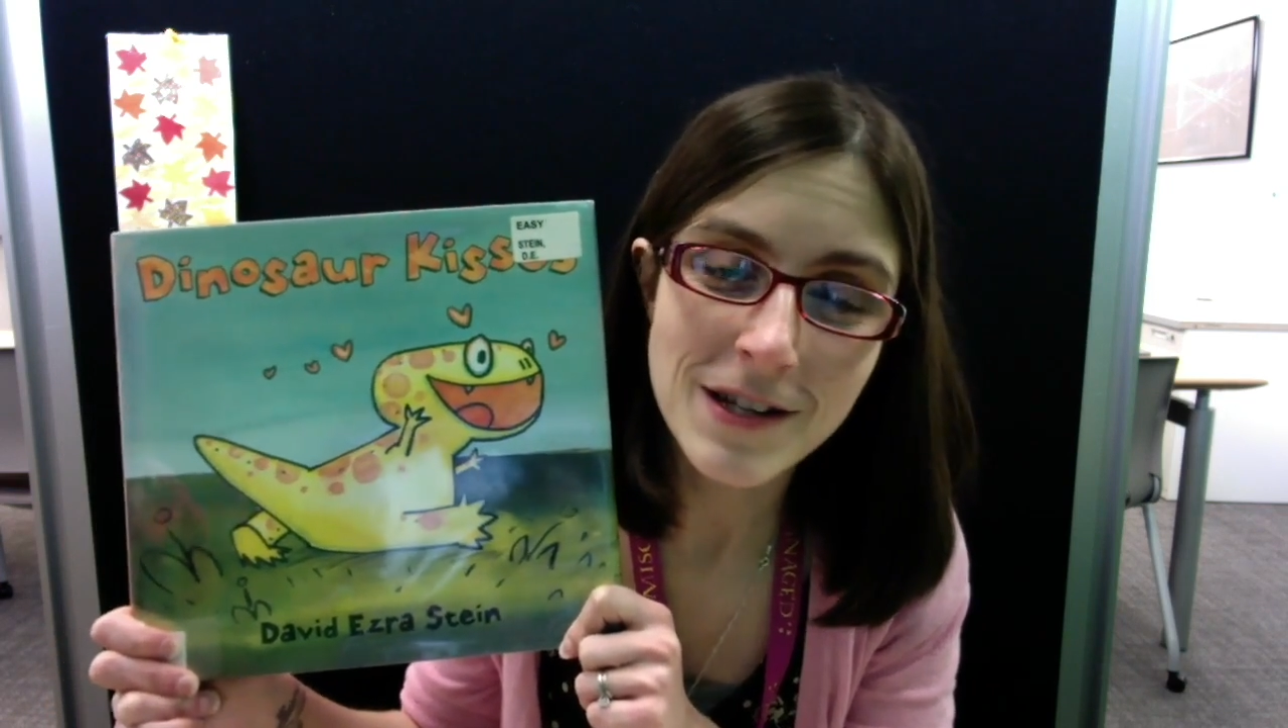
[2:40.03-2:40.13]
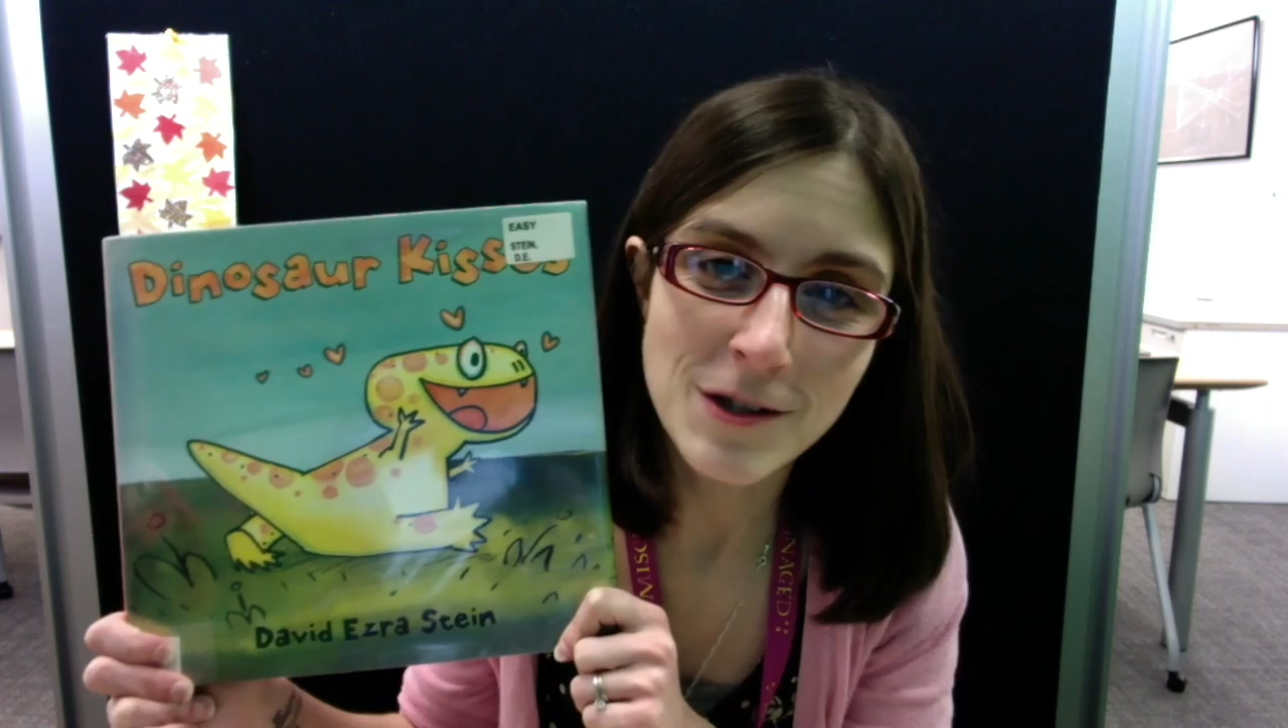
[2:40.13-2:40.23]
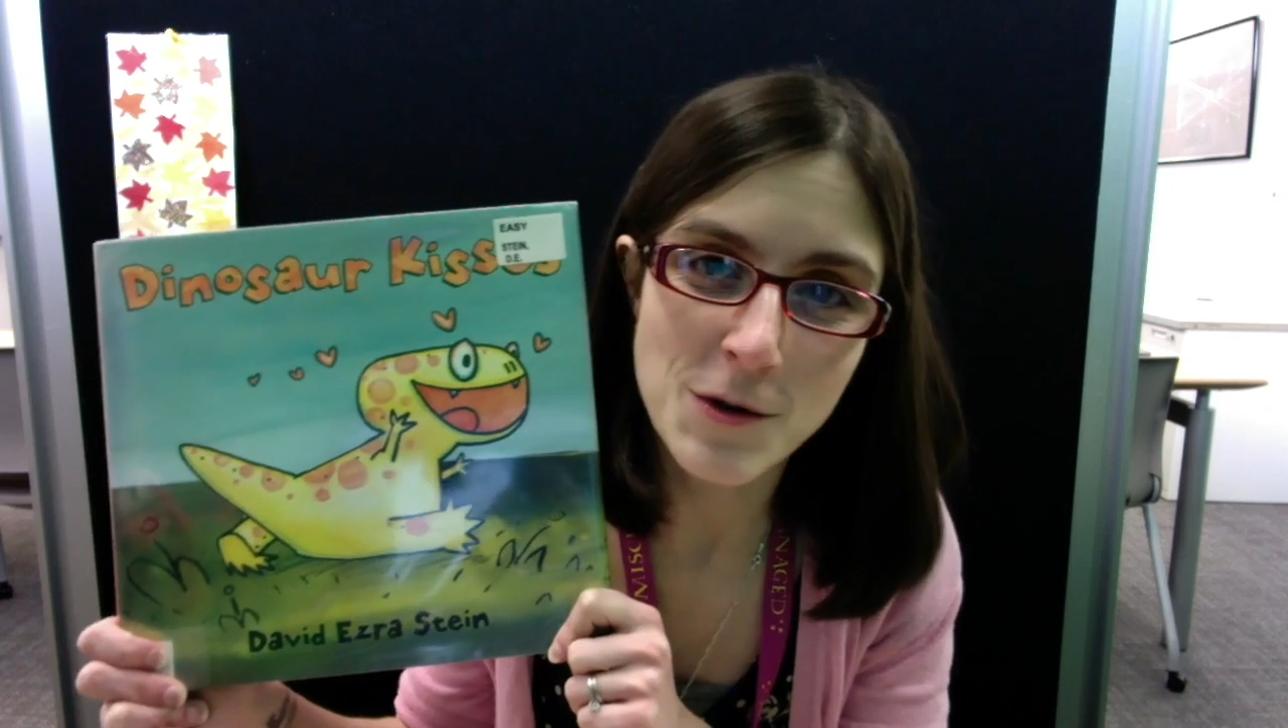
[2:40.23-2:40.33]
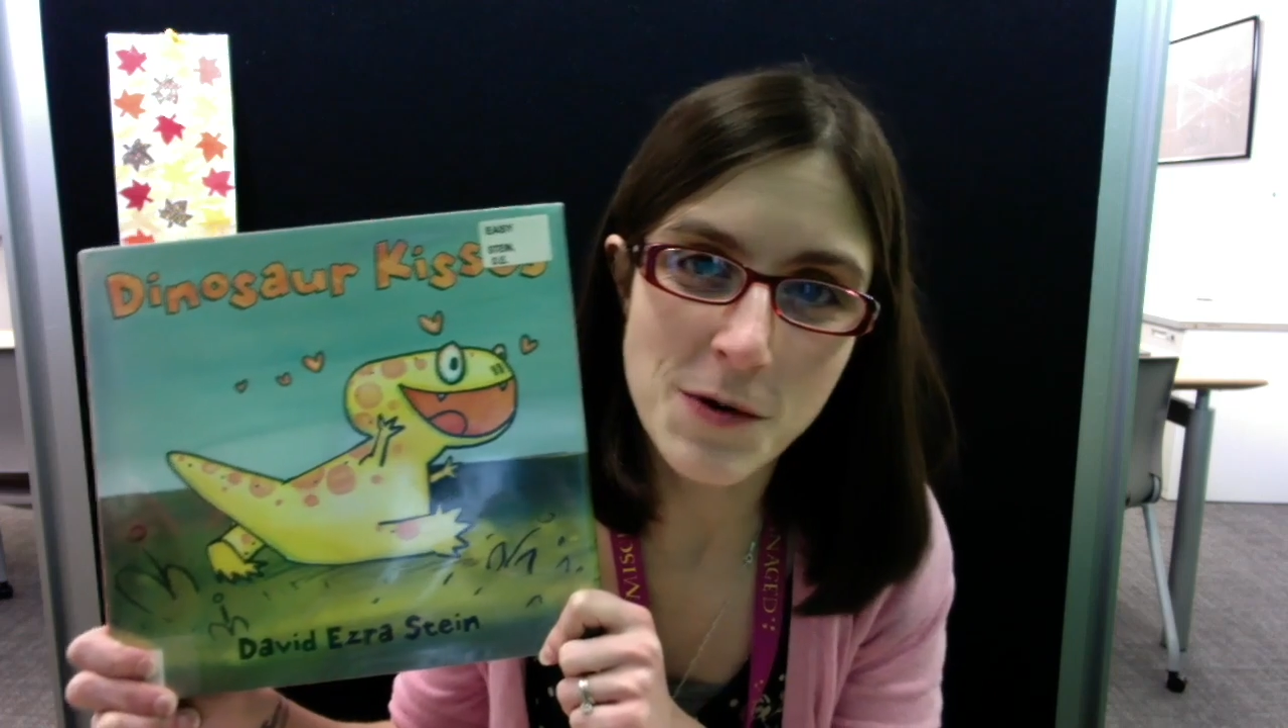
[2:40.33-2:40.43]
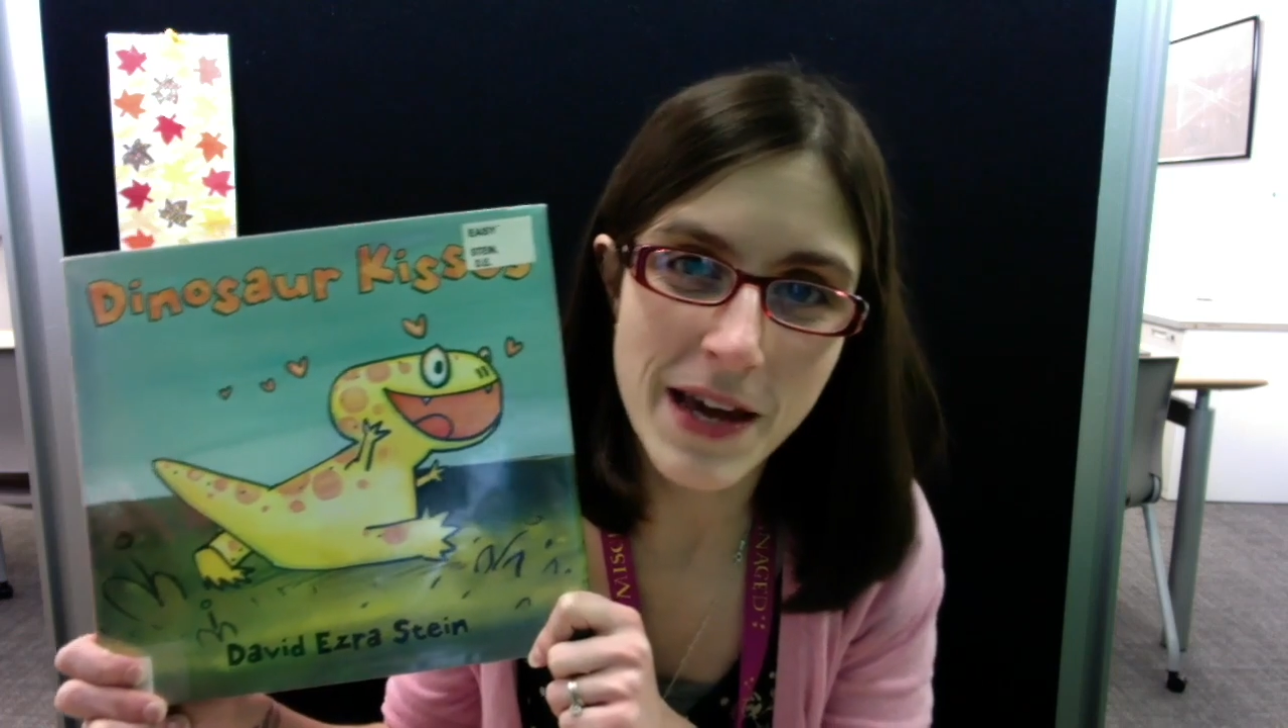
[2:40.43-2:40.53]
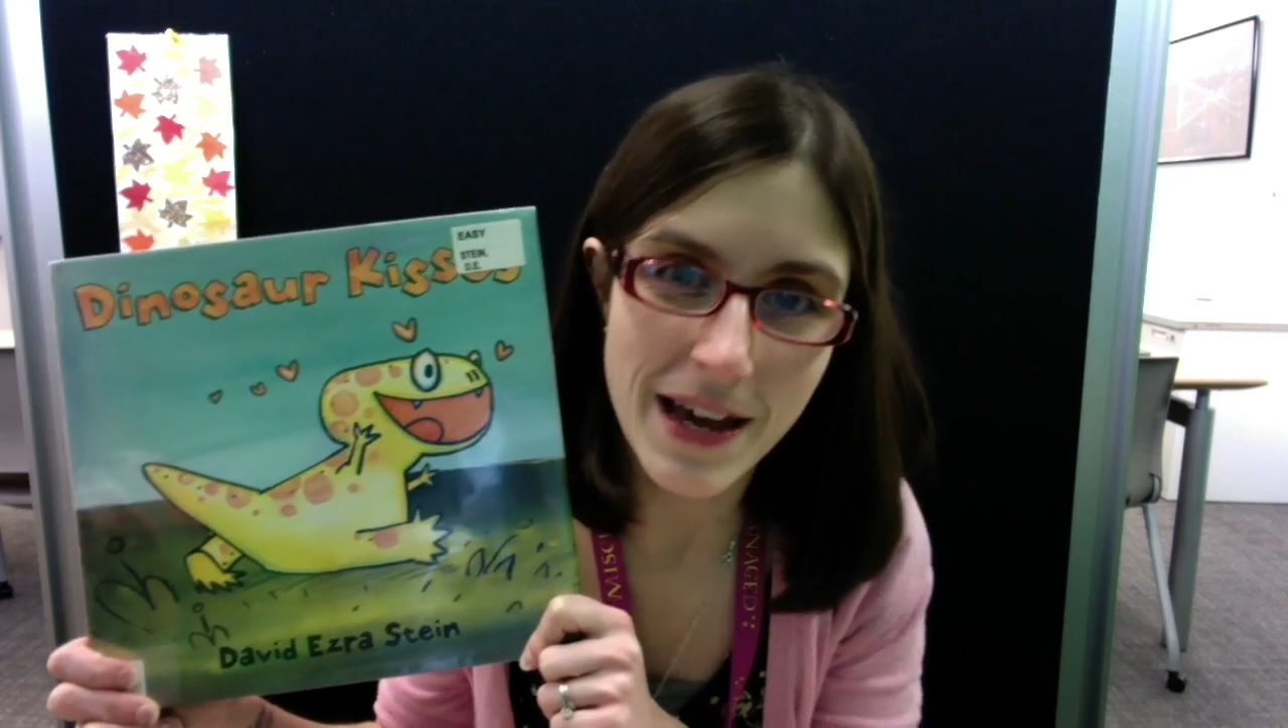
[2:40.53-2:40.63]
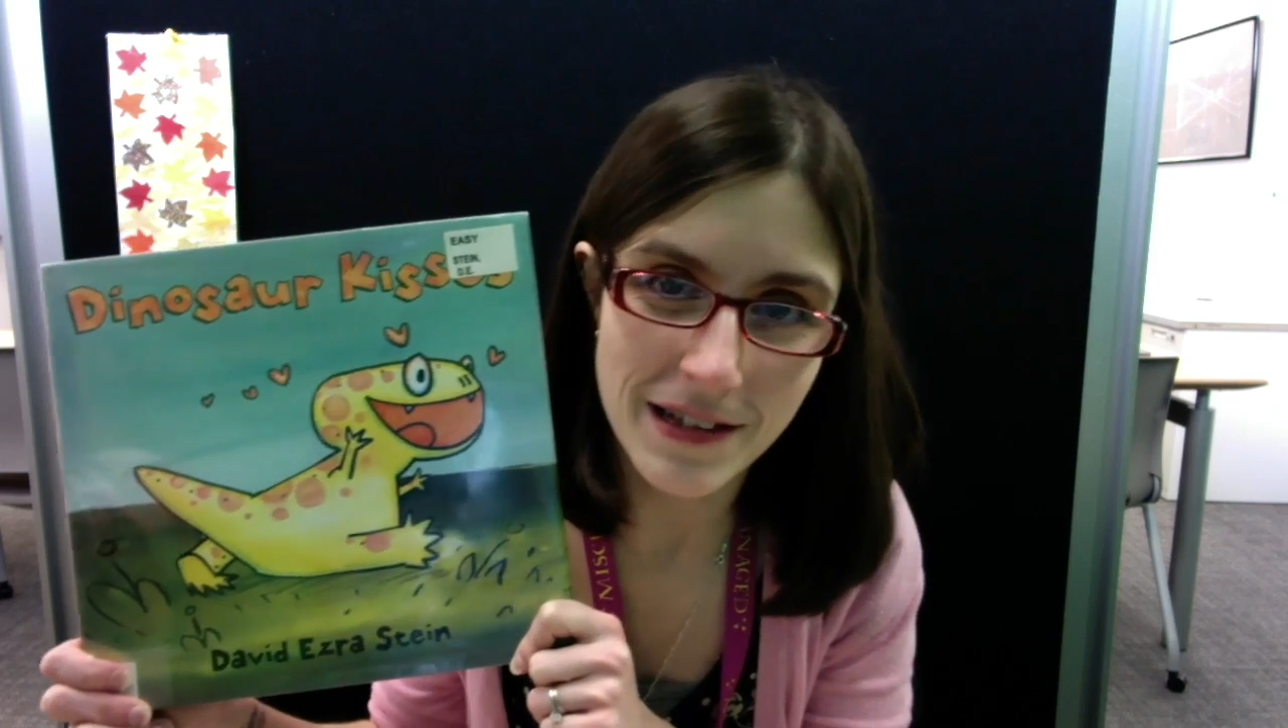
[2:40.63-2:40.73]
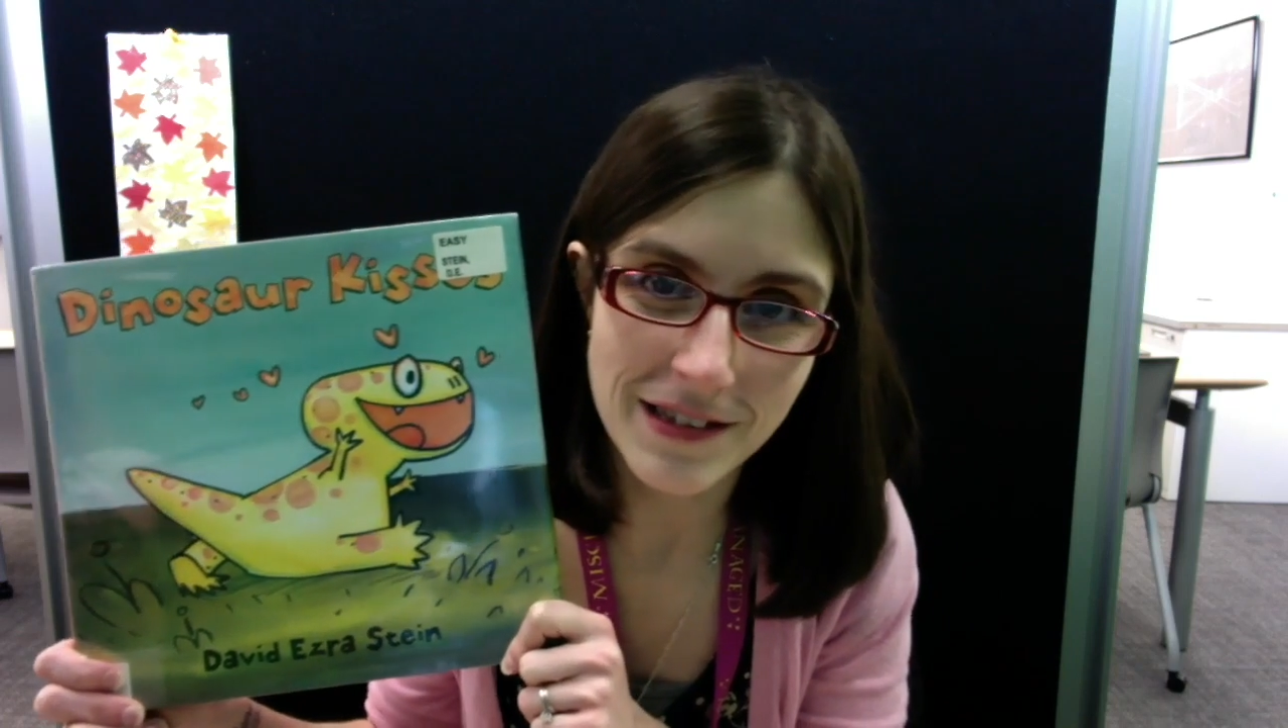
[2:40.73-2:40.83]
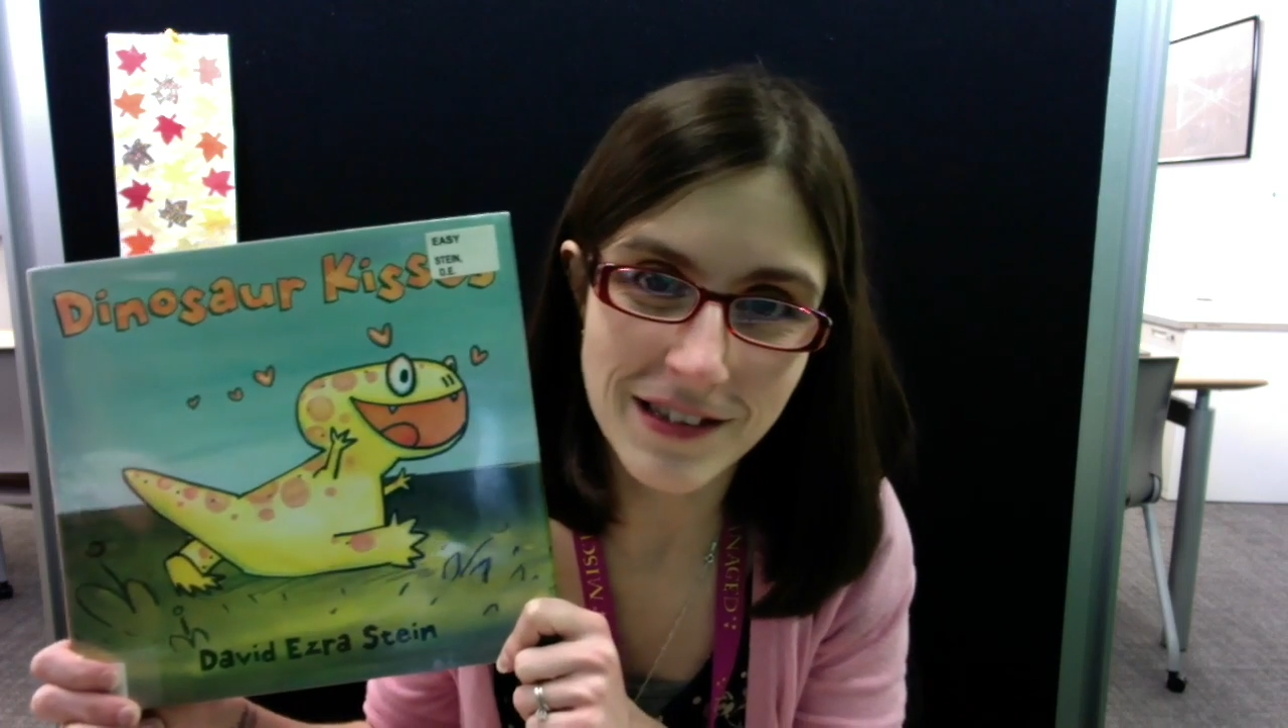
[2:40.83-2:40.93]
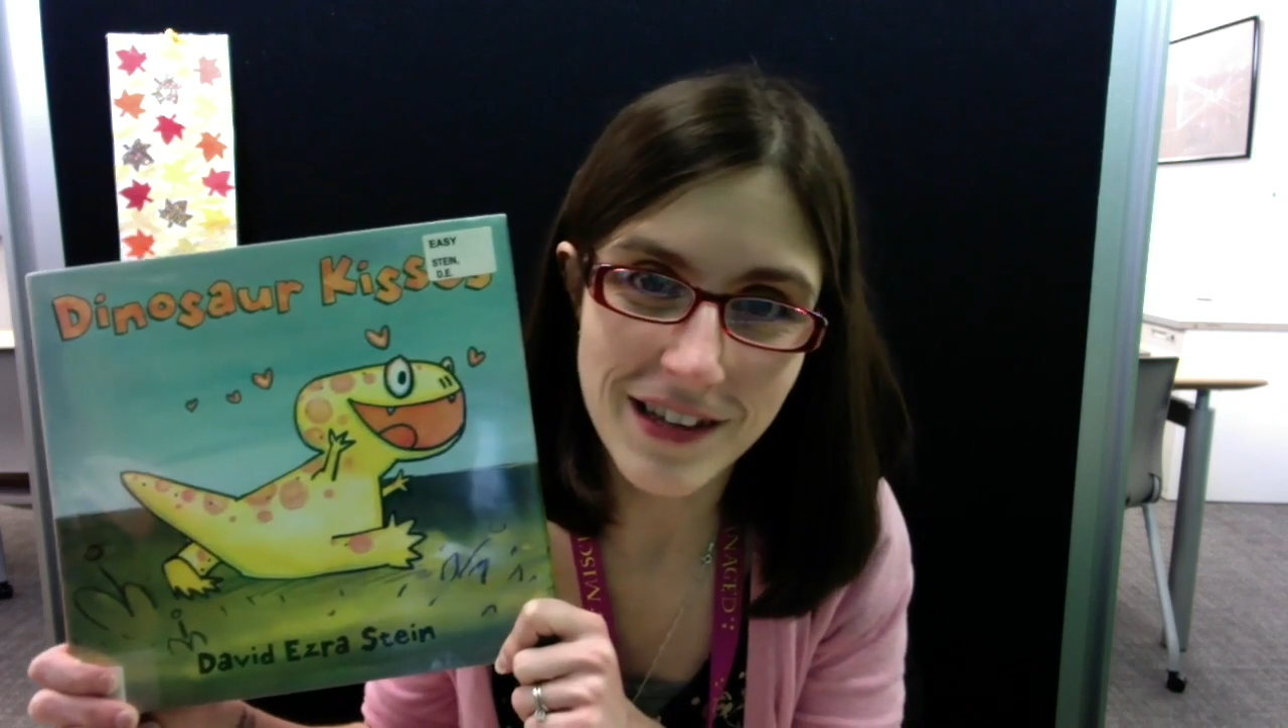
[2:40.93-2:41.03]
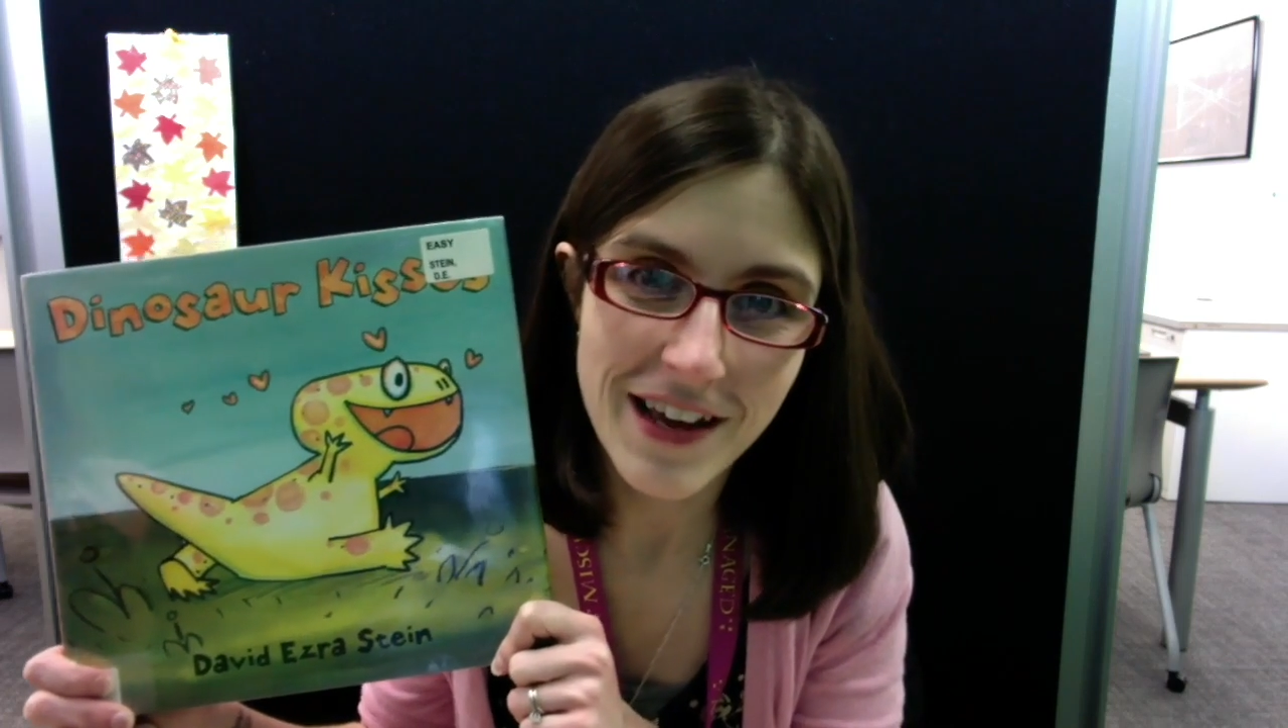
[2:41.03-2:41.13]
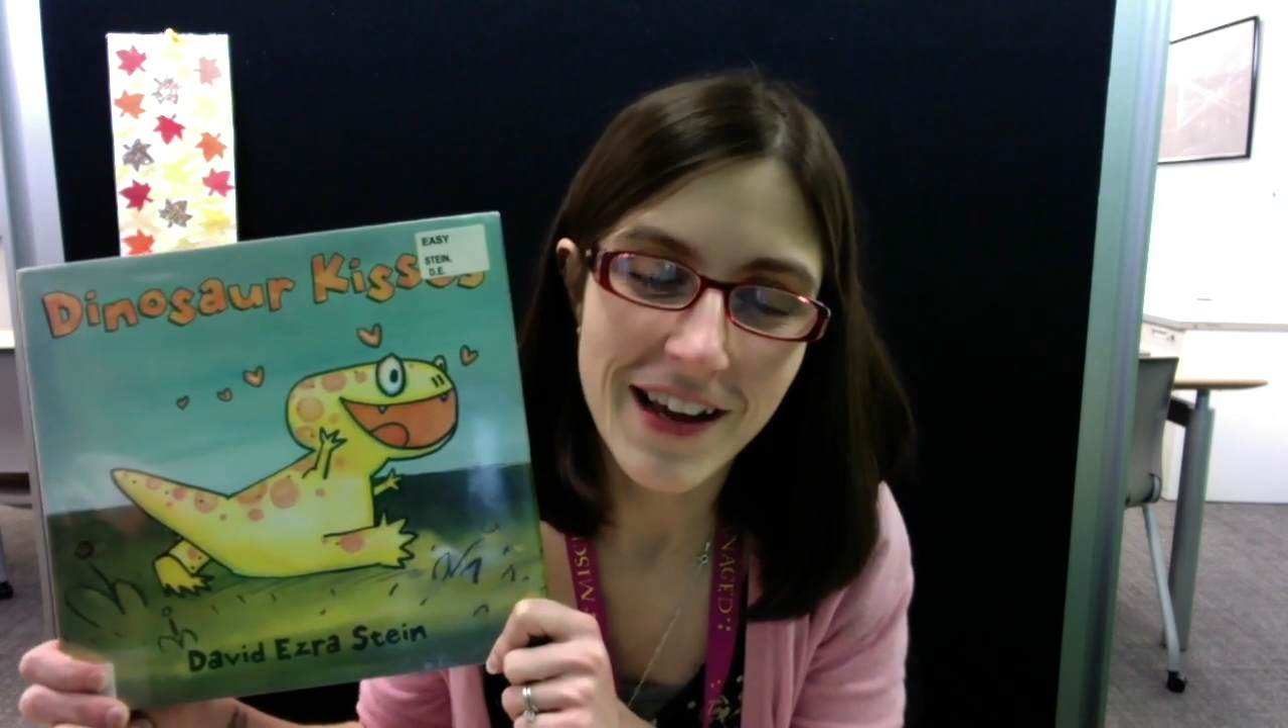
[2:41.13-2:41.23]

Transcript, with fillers: to kiss.